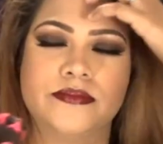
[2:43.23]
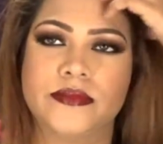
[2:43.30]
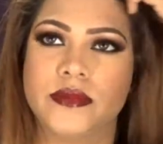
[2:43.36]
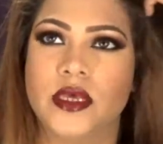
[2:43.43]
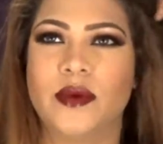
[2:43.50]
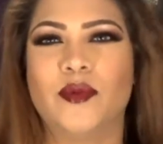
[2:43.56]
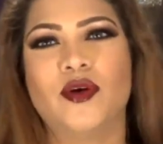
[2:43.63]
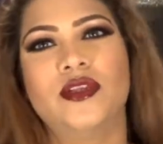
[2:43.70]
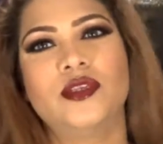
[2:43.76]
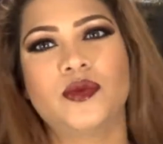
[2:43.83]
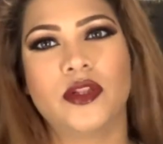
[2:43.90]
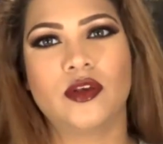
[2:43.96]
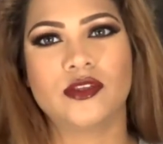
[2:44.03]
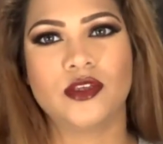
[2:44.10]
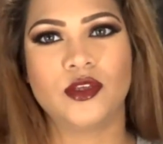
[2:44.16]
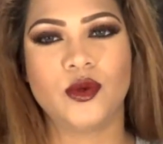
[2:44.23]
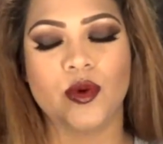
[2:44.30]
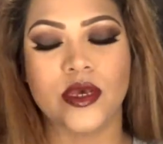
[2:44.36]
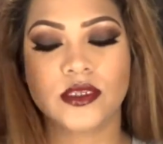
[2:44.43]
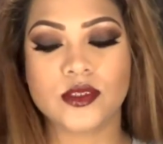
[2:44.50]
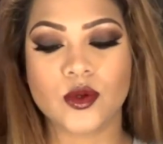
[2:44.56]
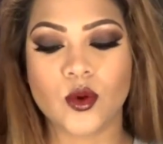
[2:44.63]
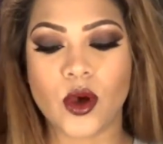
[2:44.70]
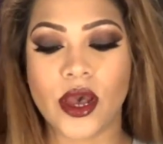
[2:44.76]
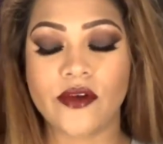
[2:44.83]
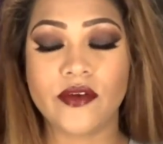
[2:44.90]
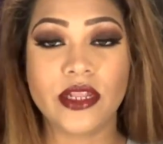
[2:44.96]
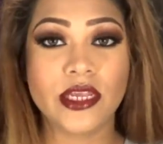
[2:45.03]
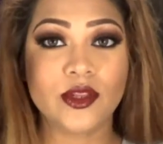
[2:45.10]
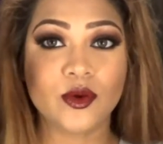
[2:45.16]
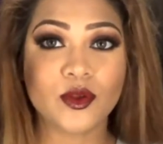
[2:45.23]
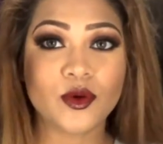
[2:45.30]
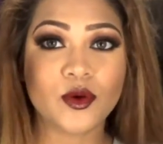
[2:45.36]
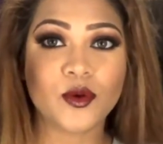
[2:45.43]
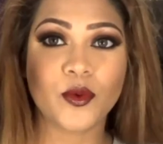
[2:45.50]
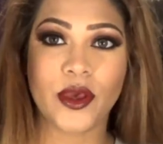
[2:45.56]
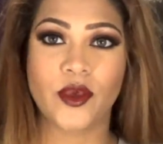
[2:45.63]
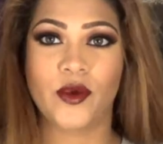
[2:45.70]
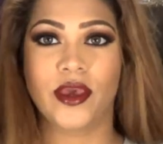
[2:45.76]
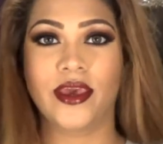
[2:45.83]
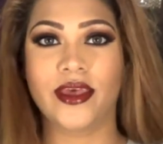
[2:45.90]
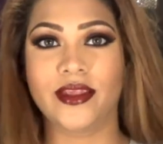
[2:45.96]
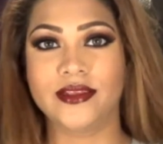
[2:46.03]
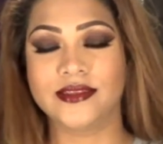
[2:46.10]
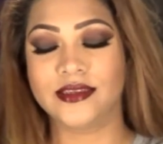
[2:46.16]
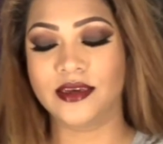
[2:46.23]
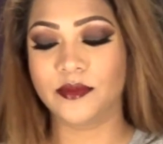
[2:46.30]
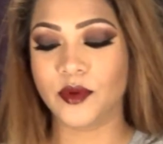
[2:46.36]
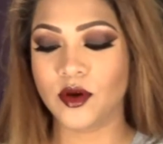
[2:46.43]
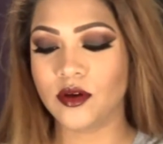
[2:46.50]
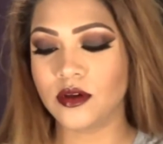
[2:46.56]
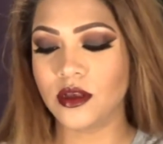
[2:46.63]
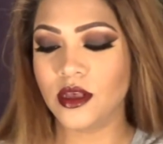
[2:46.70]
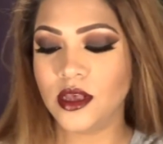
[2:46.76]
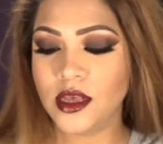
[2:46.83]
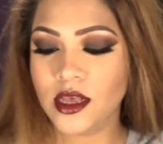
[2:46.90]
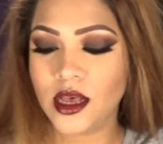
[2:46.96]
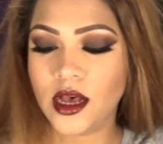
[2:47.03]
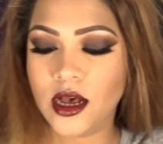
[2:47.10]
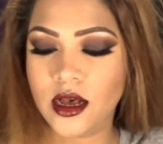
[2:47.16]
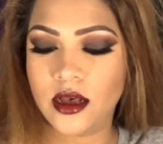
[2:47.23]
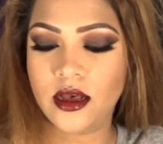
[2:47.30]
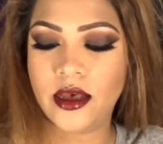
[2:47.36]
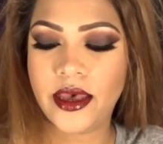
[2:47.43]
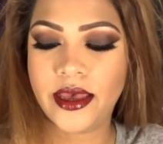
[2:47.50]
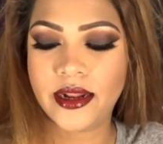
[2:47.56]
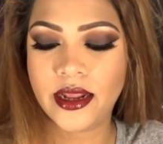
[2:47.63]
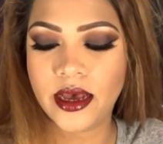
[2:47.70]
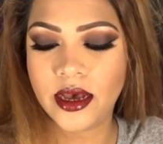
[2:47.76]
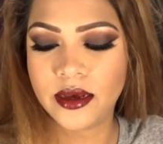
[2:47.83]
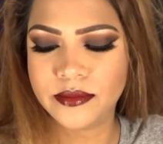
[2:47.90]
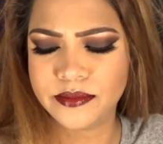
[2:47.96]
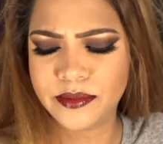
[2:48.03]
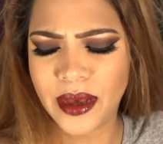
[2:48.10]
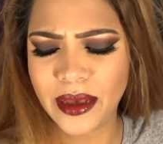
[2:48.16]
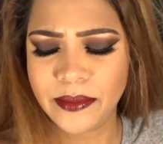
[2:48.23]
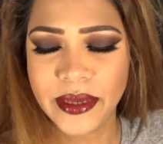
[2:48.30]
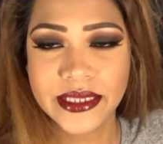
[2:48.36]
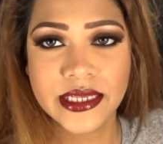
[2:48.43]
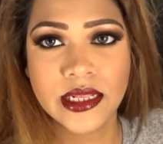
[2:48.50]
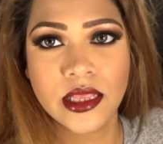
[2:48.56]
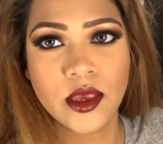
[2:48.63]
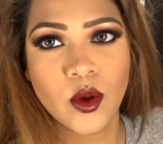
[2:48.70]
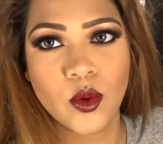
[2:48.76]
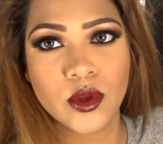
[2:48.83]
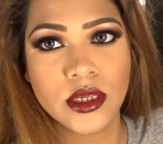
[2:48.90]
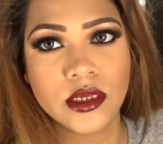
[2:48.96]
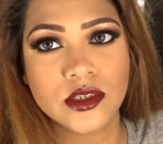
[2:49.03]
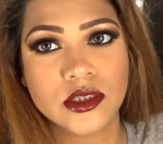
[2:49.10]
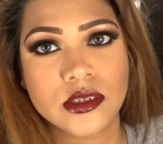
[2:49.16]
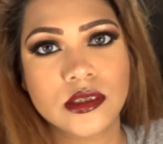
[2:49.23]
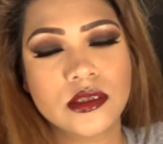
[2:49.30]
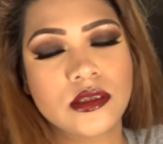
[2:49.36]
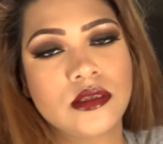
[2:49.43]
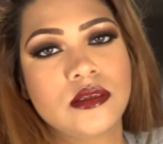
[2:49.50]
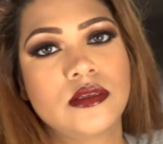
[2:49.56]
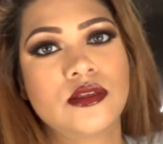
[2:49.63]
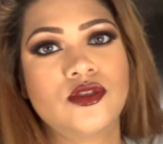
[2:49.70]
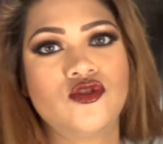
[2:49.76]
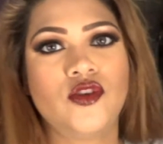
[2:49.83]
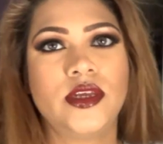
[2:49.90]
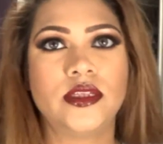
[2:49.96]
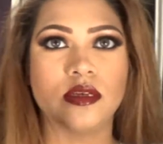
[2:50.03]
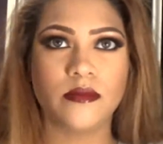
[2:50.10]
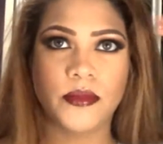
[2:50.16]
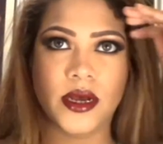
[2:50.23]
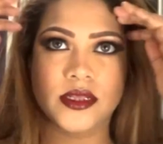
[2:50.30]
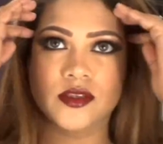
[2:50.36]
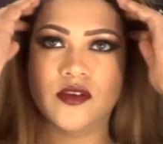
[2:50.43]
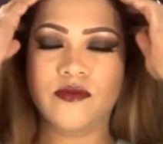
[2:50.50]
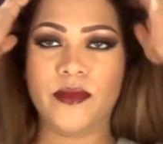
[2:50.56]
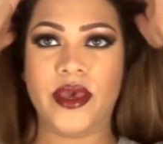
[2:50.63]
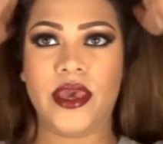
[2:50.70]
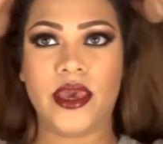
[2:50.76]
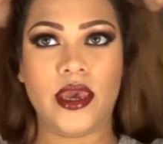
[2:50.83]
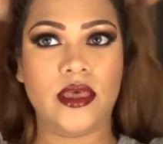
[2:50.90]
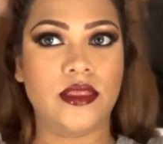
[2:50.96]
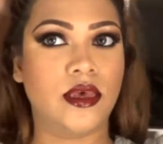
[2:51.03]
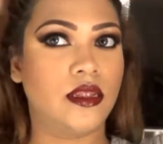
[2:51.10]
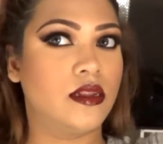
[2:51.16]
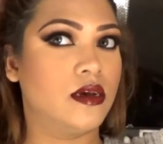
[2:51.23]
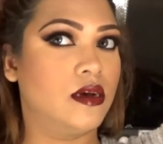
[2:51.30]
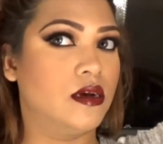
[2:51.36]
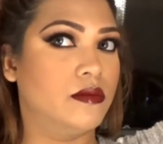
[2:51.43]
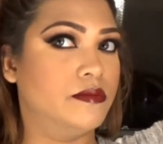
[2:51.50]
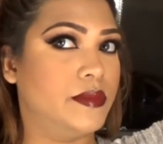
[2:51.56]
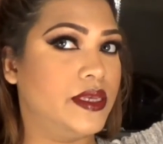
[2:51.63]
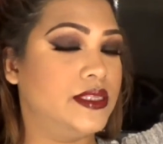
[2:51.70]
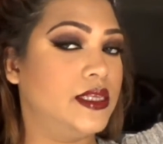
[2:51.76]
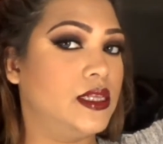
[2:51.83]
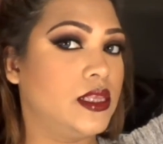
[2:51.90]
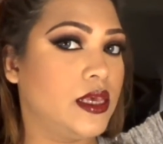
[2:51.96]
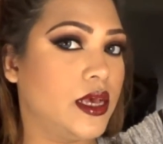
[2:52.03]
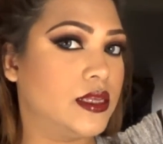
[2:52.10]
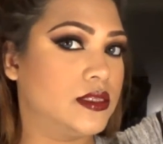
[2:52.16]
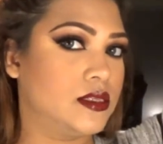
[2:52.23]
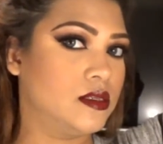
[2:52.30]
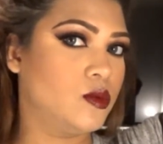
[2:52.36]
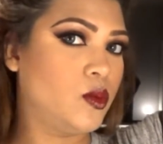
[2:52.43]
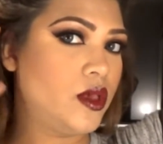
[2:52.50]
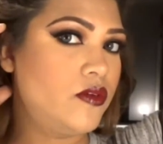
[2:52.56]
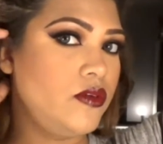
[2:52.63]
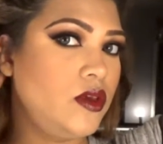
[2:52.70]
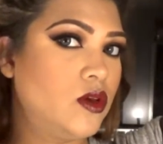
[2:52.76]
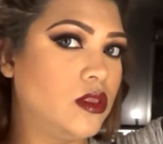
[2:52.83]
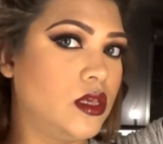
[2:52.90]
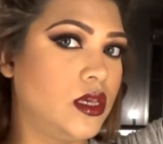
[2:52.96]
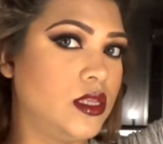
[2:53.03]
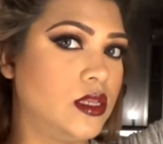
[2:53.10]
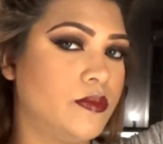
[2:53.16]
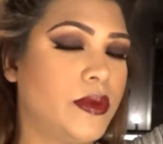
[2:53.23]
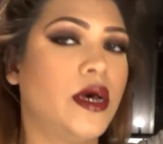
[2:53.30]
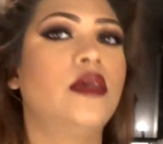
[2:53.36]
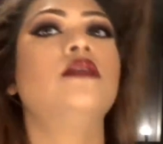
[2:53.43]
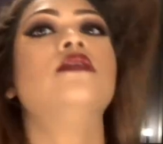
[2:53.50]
I bought this when I was in the US, so I really don't know where you can get it in Singapore. I basically only just straighten parts of my hair that basically are still wavy on the inner part,